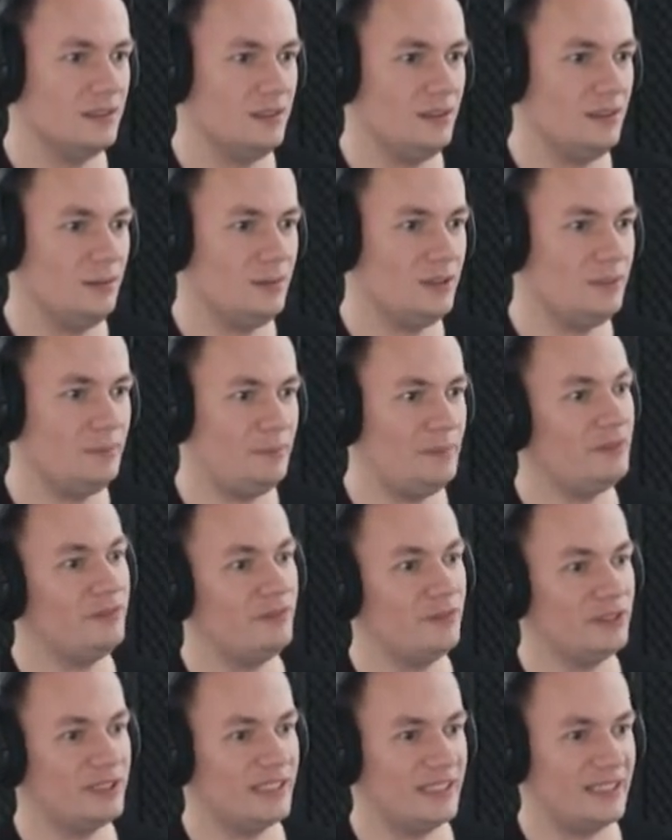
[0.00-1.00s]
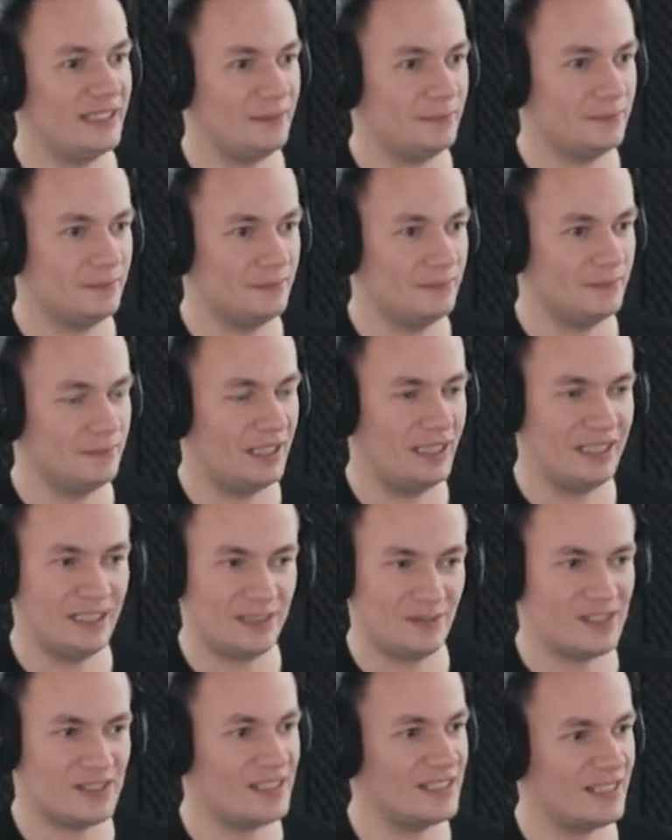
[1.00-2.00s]
What a beautiful day. I
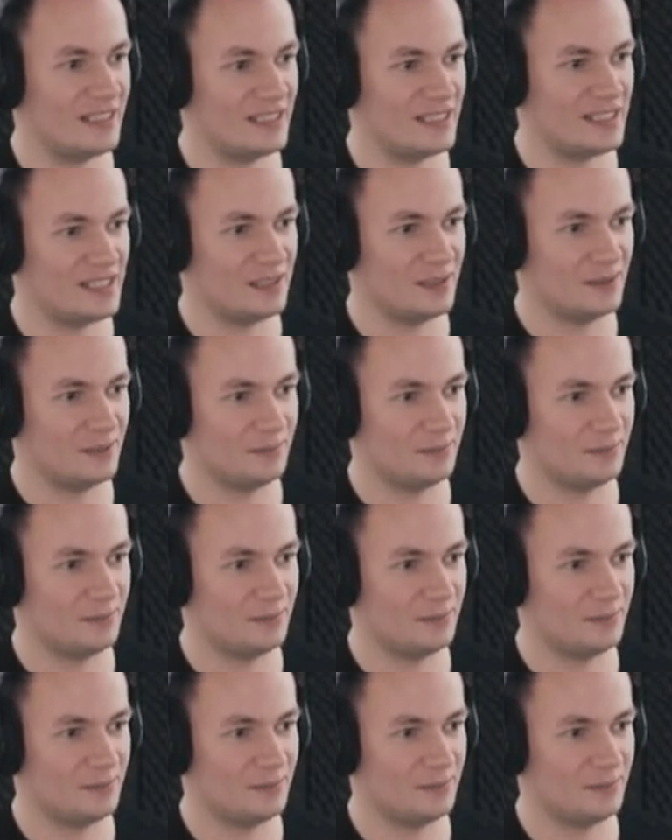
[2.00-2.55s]
love Sundays,